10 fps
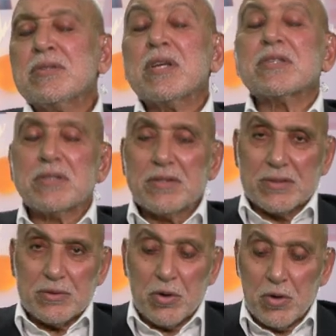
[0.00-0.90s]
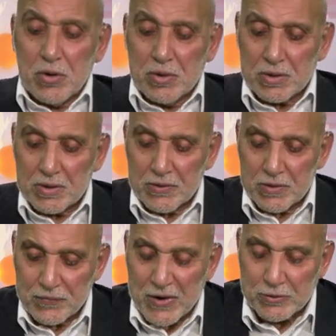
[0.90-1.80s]
industries or
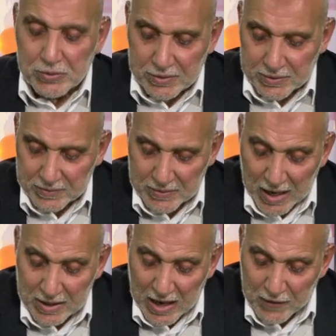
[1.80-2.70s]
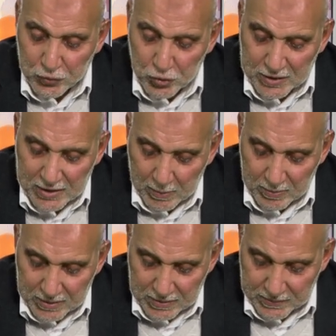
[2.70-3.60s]
factories. I have two
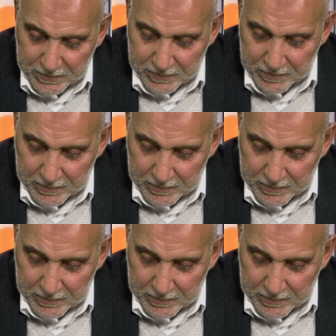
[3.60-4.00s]
examples,